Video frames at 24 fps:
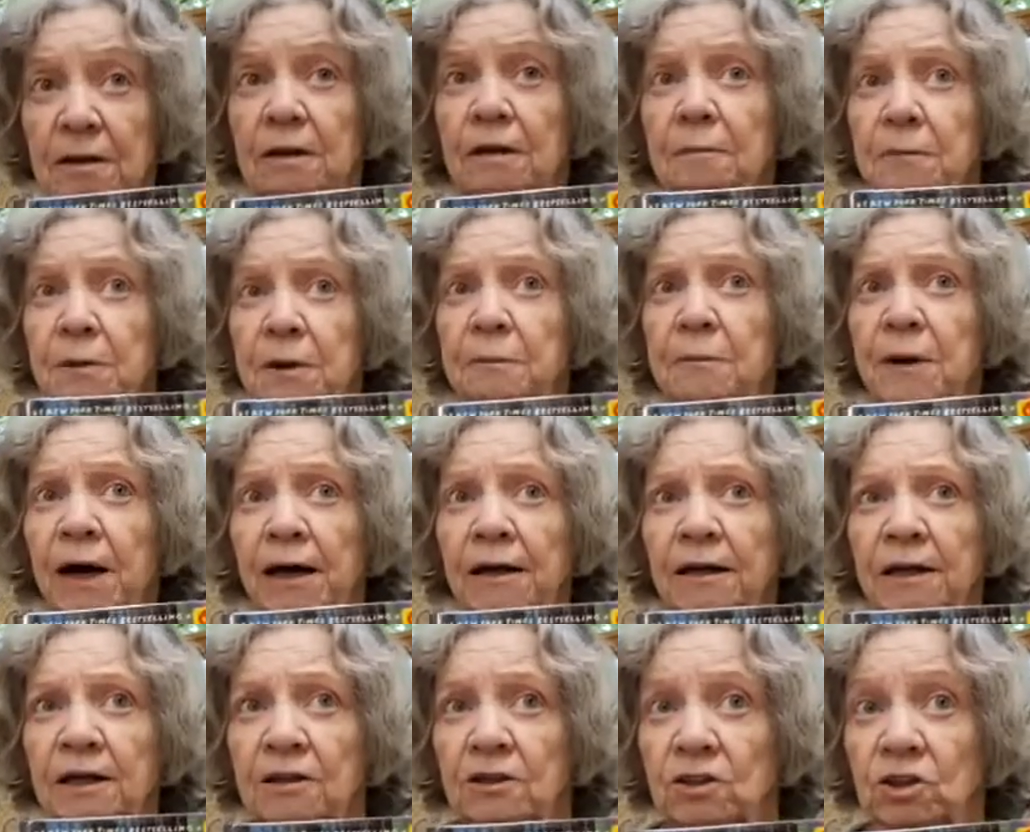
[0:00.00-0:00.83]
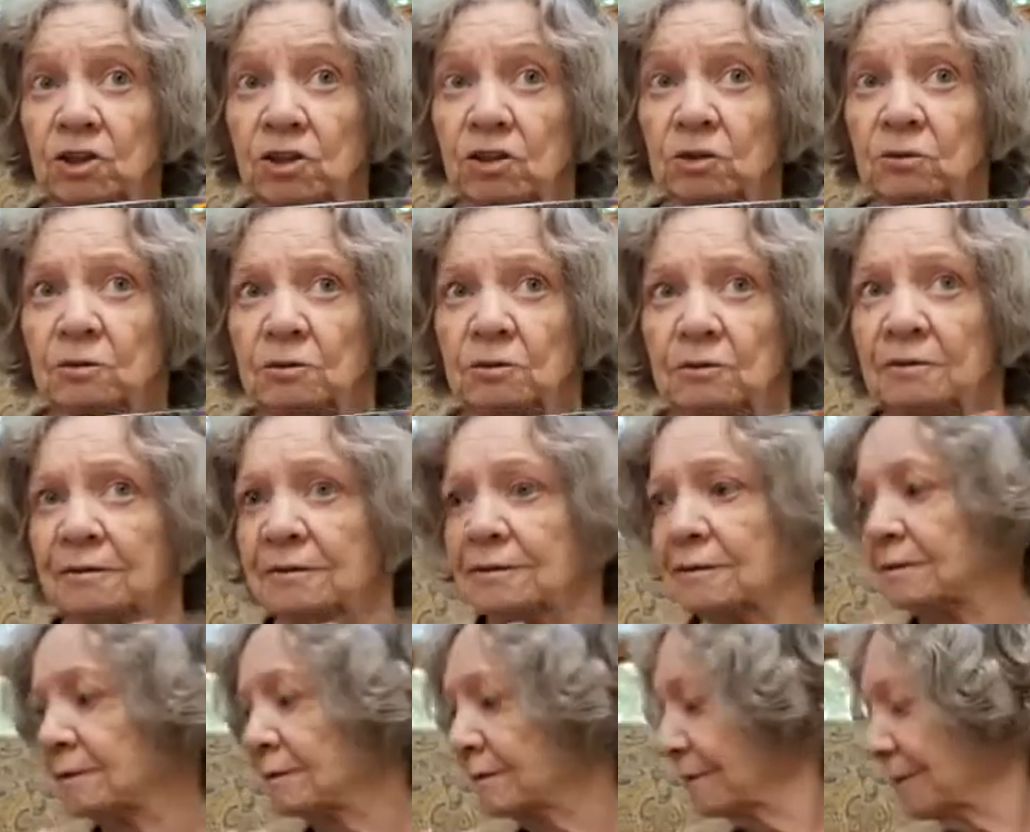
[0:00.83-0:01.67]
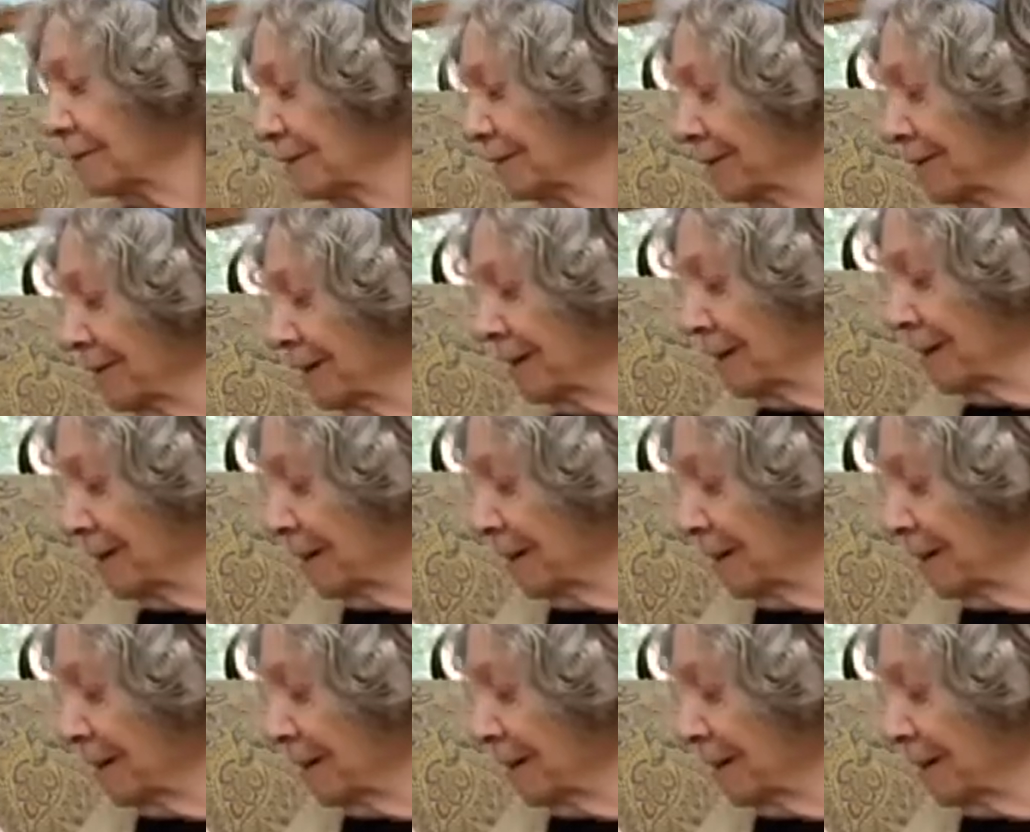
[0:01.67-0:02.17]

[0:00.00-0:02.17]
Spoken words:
I'm going to be quick. It'll be back here soon.